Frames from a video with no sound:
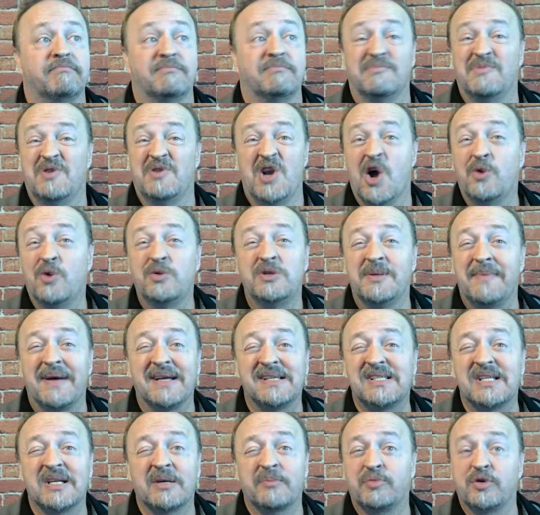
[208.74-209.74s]
no
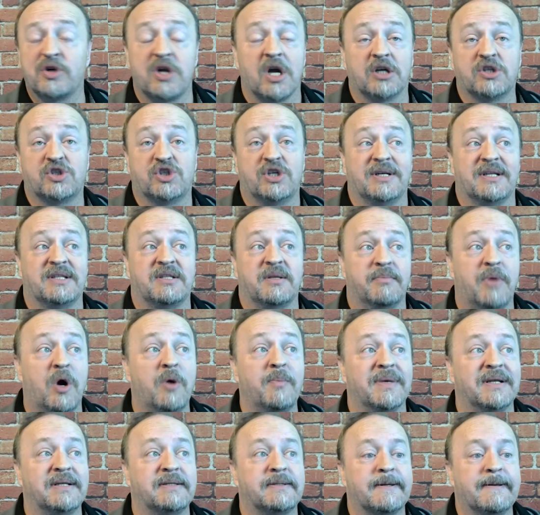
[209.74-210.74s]
domestic production at the
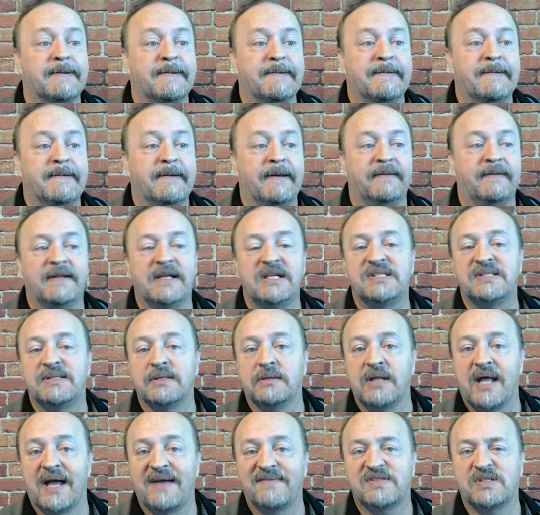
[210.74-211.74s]
moment. And they
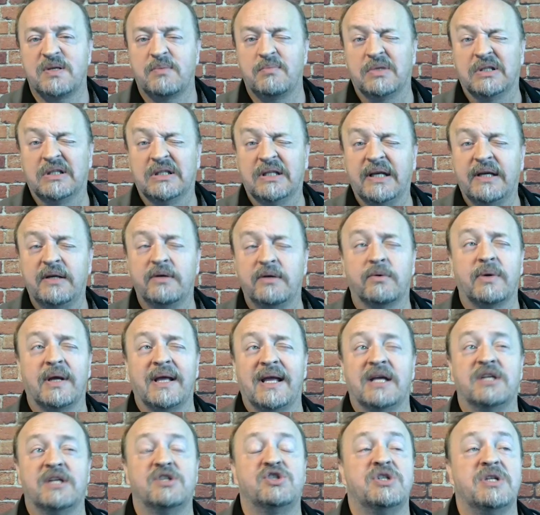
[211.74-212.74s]
still have some
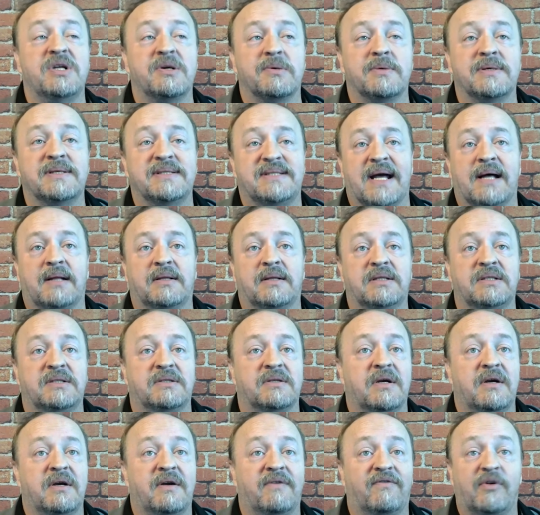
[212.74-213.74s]
lingering engineering
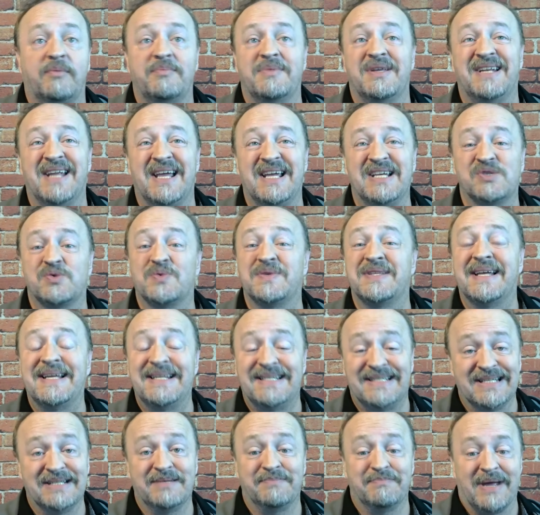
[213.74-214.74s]
talent from the days when they
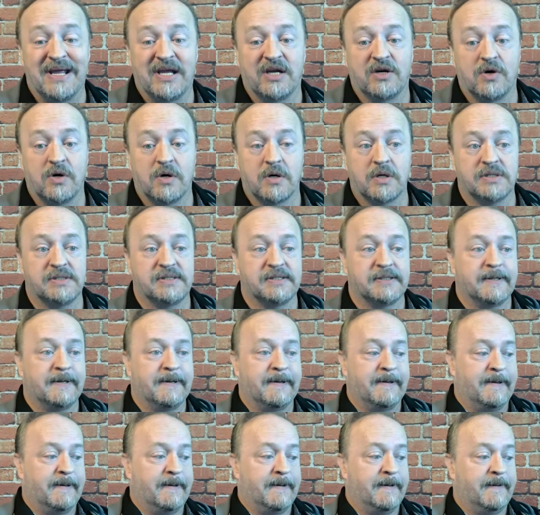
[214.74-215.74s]
did make cars.
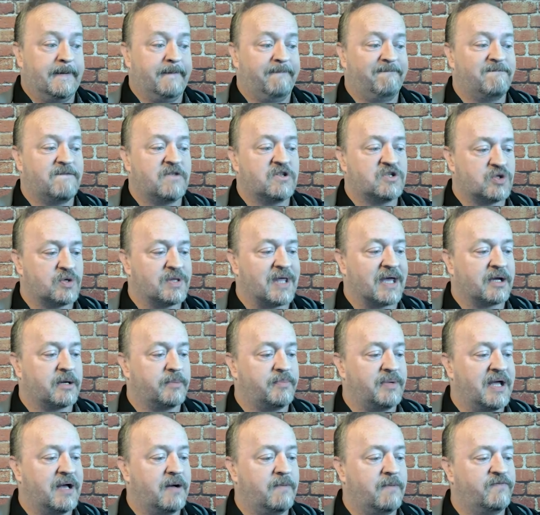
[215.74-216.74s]
So that
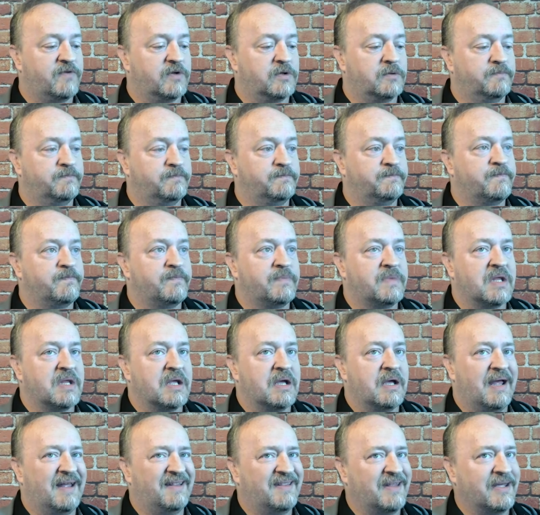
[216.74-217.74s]
could be helpful.
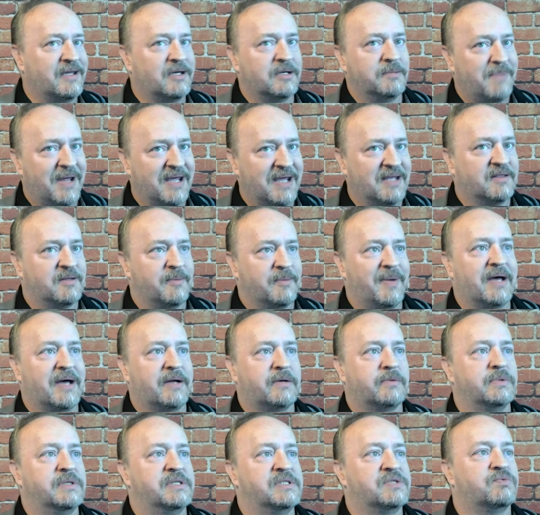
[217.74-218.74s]
And they could make the
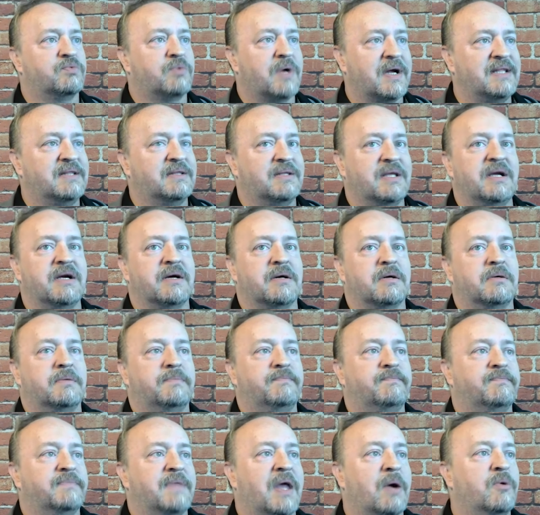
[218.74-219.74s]
batteries right there.
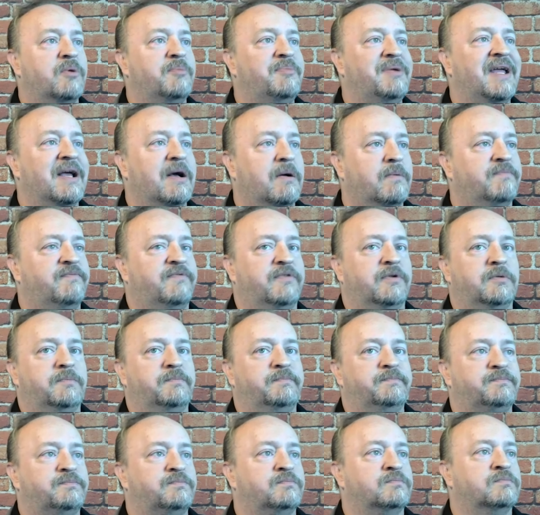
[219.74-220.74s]
That would be helpful.
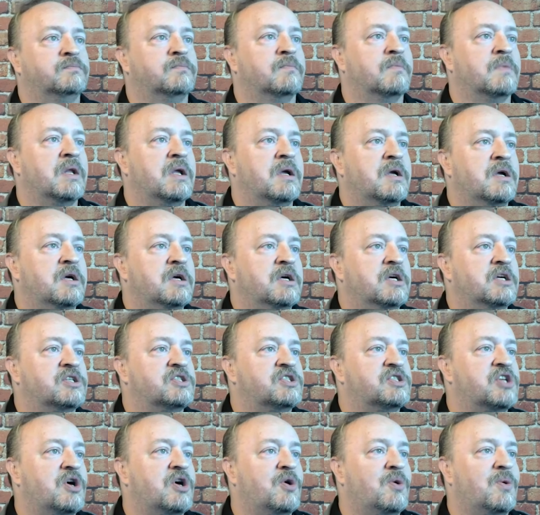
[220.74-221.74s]

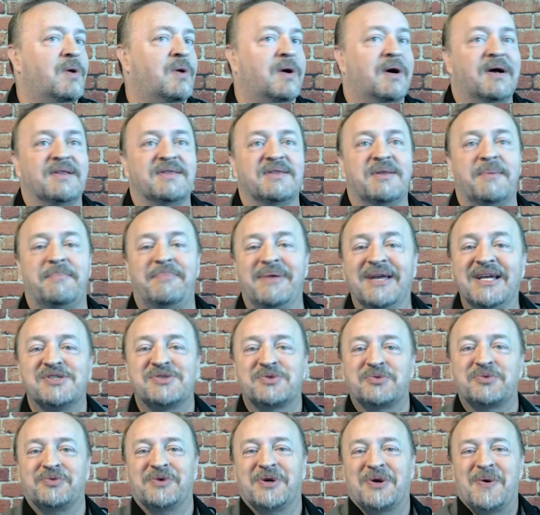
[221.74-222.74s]
So the
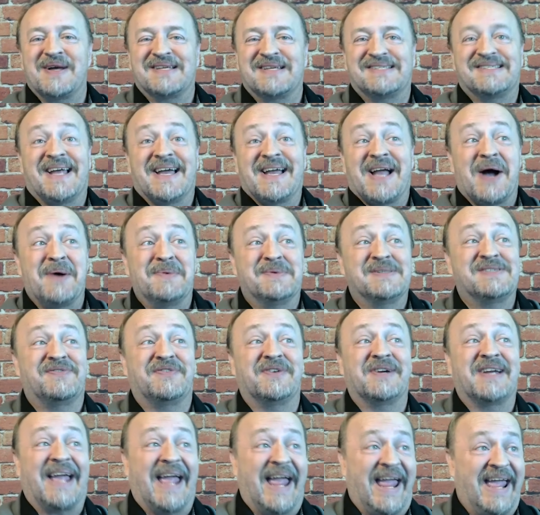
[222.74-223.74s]
biggest request I got was
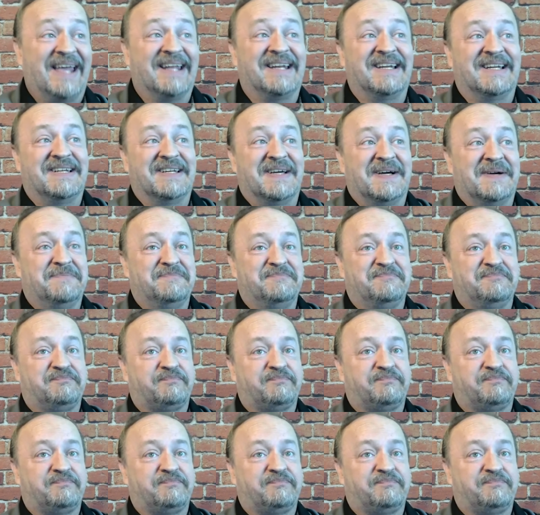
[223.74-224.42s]
for Canada.